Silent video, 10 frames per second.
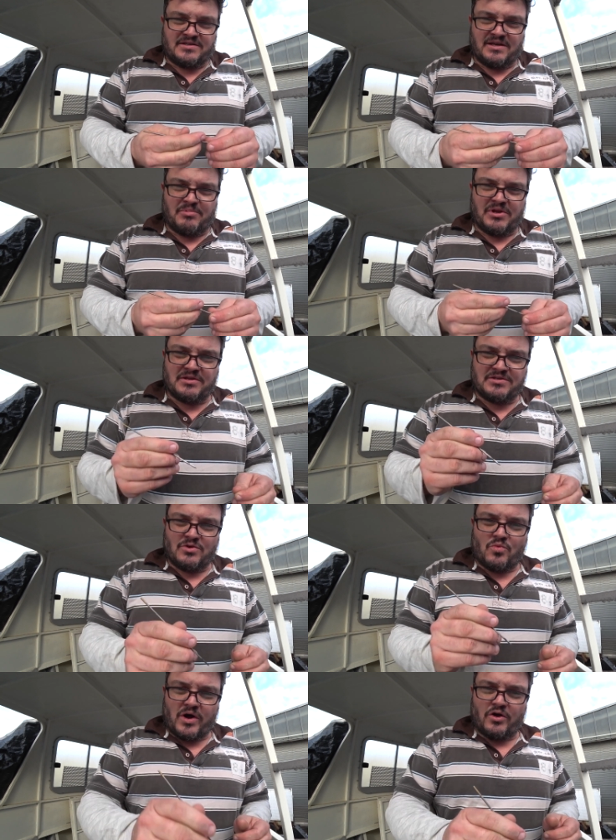dip it into
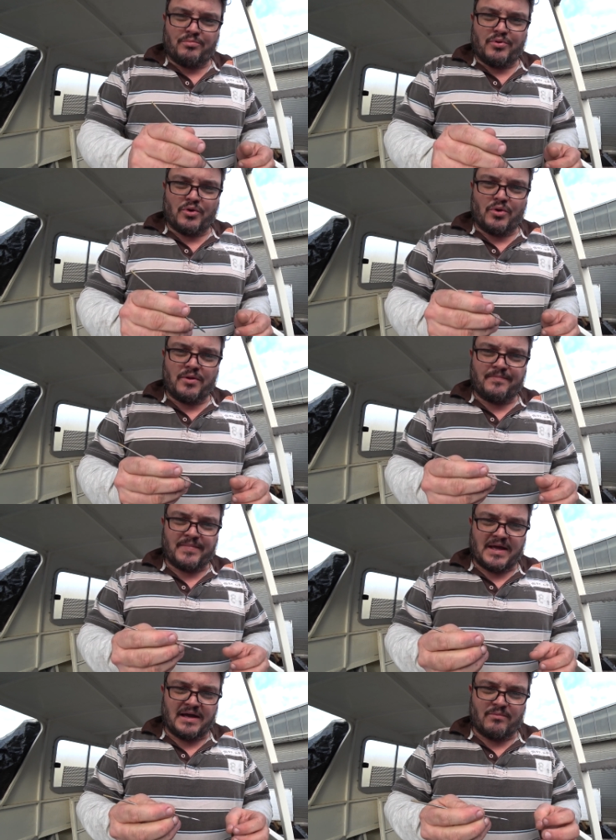the weld pool
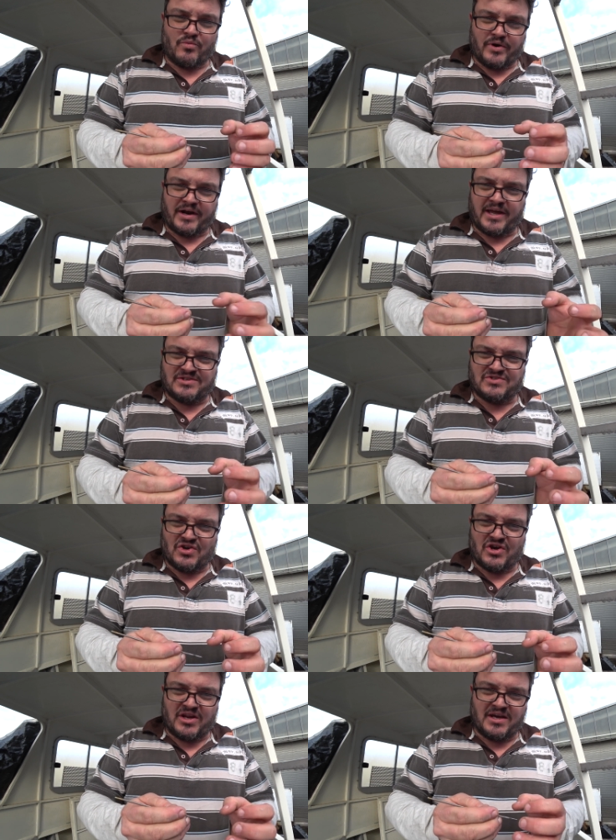um, where it gets
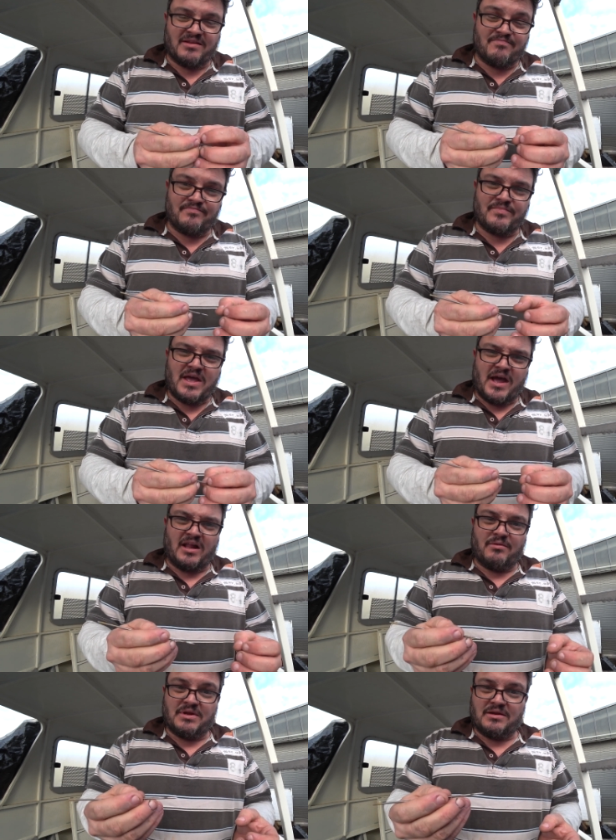dirty and
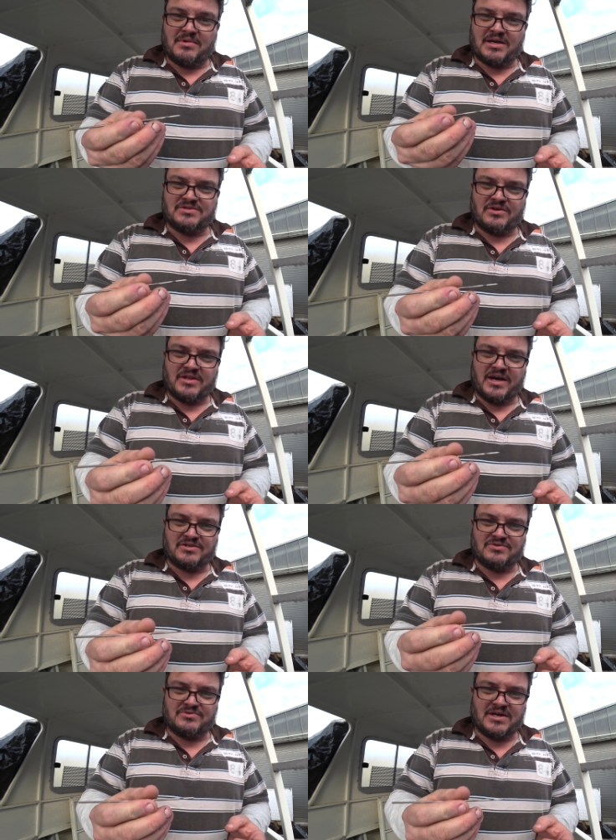aluminium gets on the
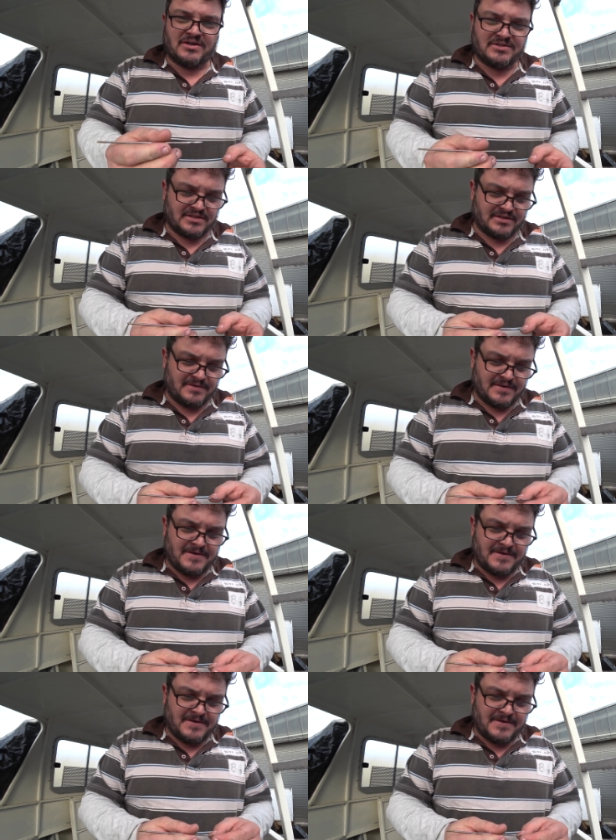actual tungsten